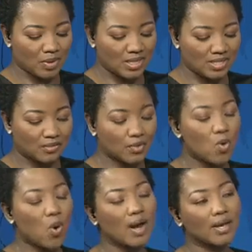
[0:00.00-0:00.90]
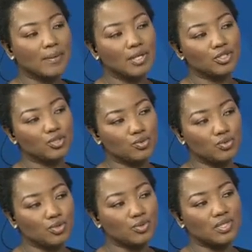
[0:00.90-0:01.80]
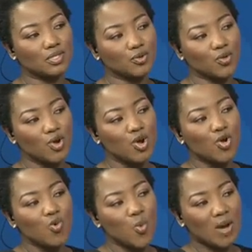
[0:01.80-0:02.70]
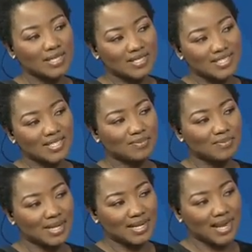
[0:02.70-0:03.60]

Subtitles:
reserve requirement to zero. What does that mean and